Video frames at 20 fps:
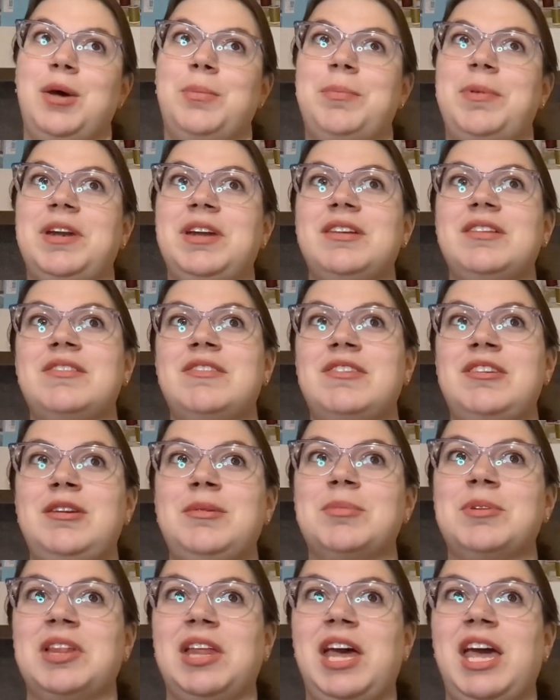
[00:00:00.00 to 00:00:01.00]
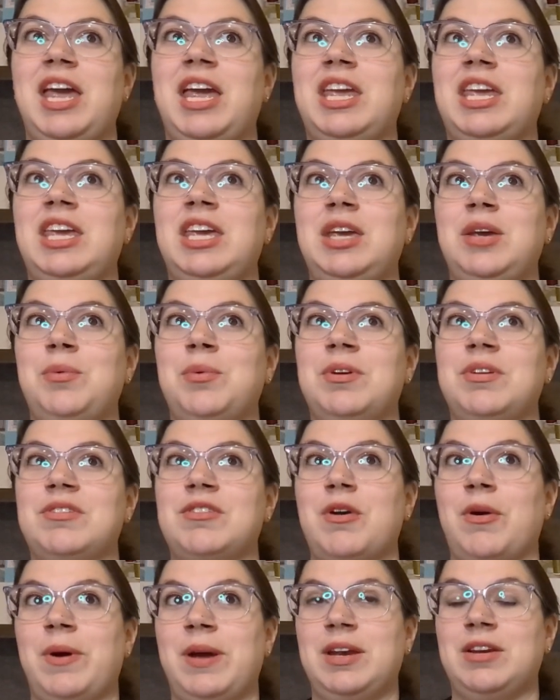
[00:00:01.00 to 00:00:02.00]
but it seemed like he was
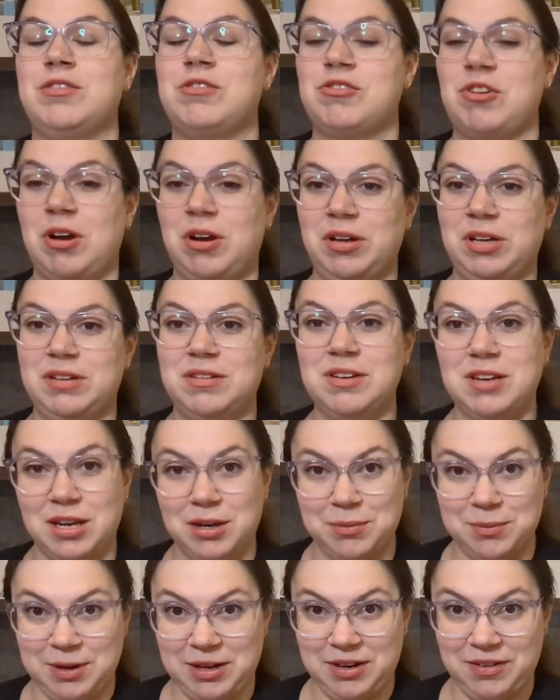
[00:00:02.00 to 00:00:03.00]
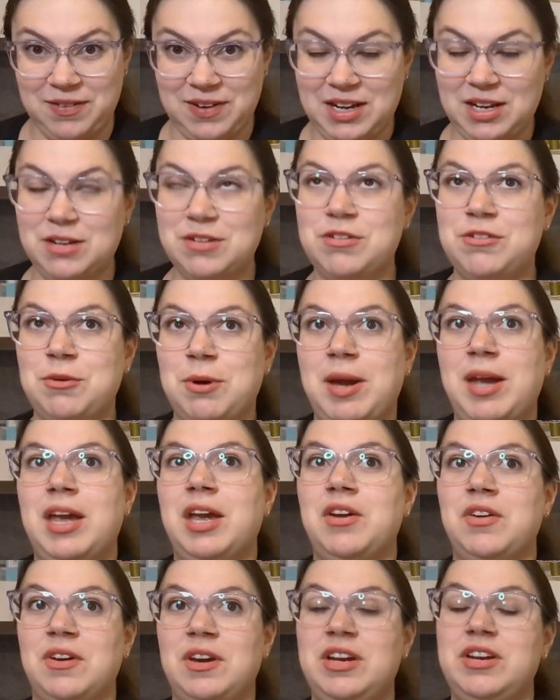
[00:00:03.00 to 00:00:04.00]
going to struggle to get rid of it, so I
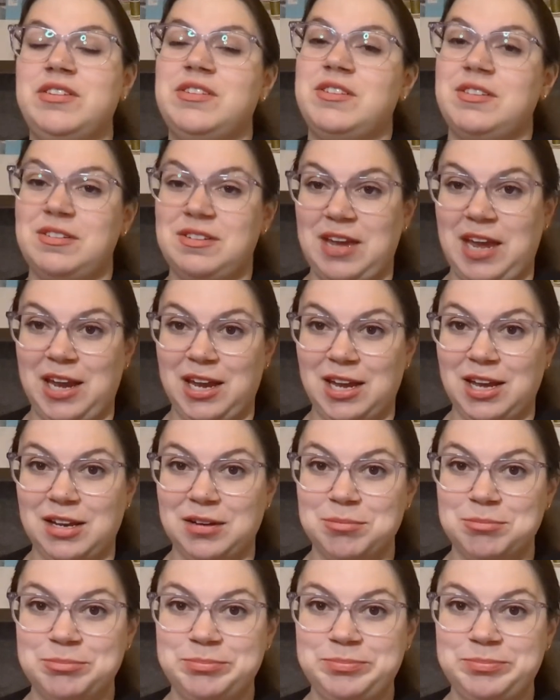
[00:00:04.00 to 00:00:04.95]
agreed to take it.